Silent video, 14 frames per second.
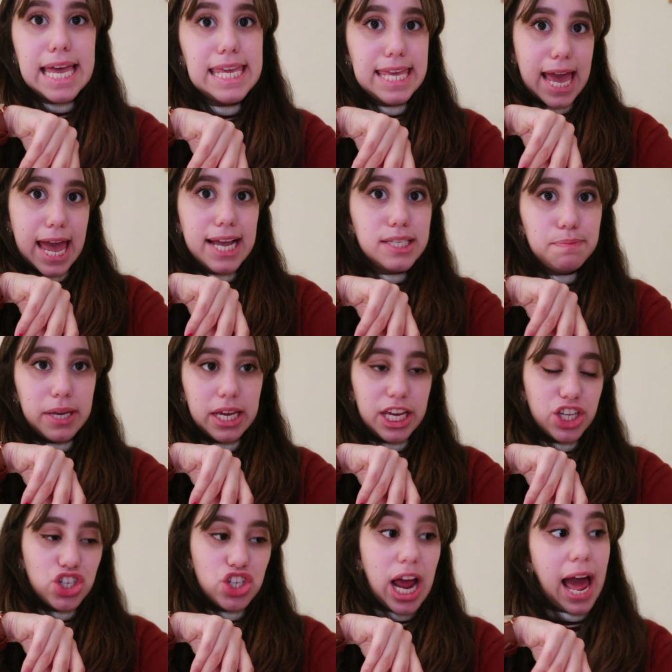Yanks
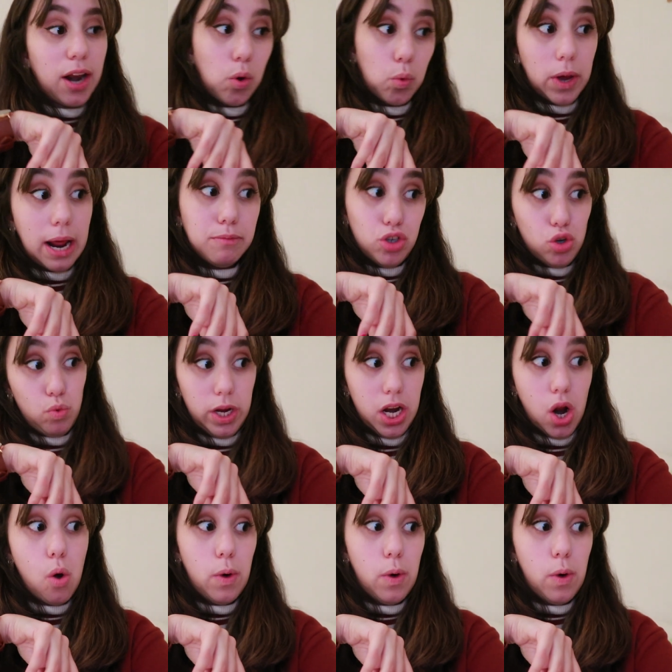Beach. I know what I'm doing,